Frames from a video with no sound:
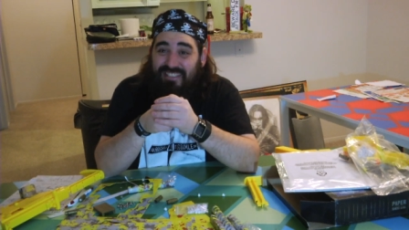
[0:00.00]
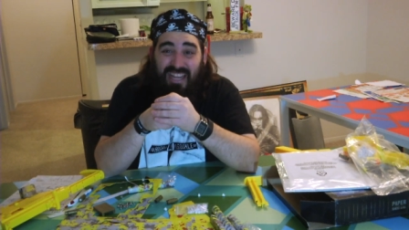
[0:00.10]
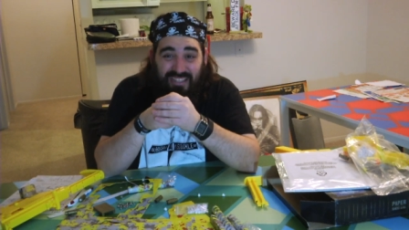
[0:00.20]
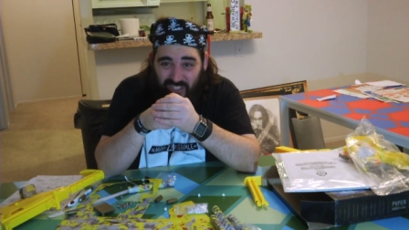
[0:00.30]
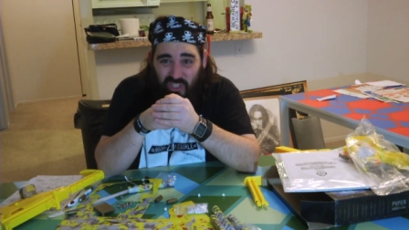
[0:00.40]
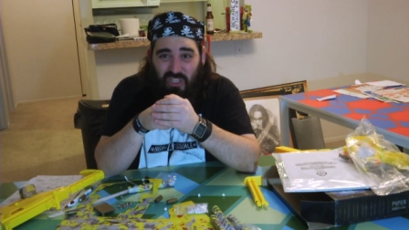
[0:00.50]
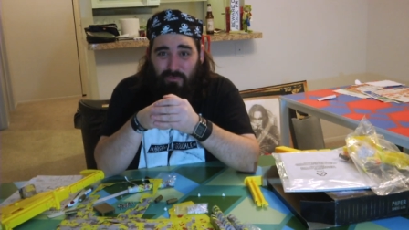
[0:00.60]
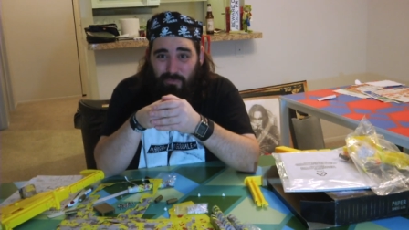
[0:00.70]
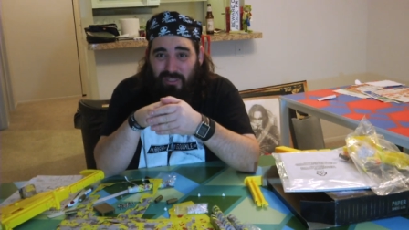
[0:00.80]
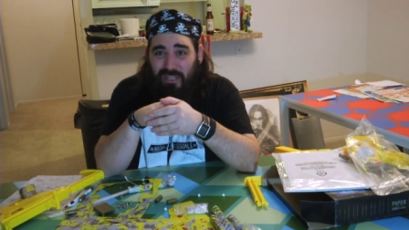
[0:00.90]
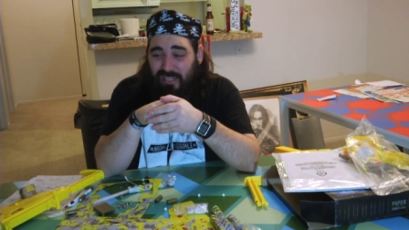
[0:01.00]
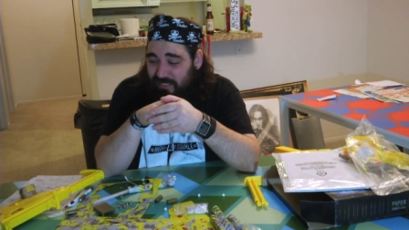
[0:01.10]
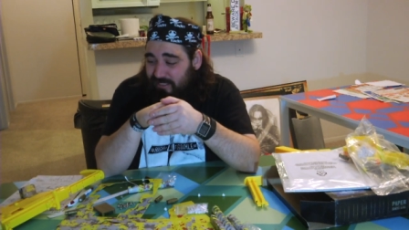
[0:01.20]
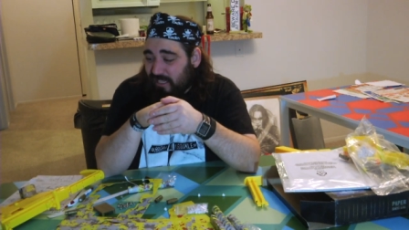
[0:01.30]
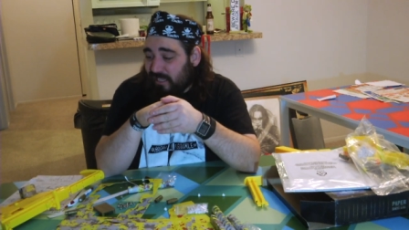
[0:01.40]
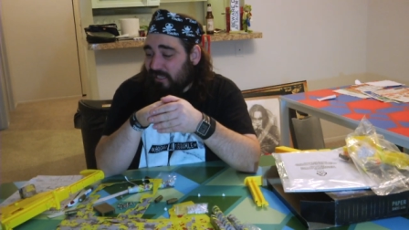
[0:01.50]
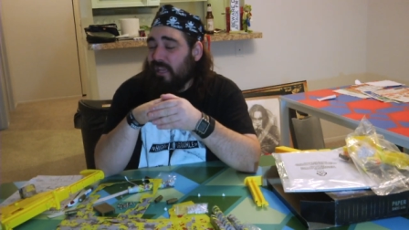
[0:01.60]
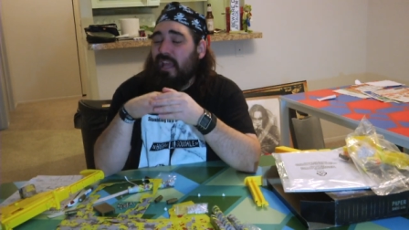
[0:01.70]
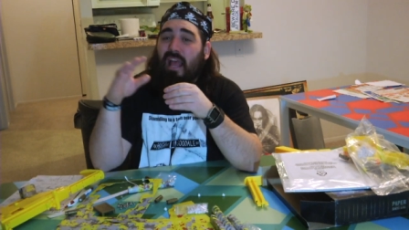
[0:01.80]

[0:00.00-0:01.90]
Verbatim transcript: Not good, but like I said,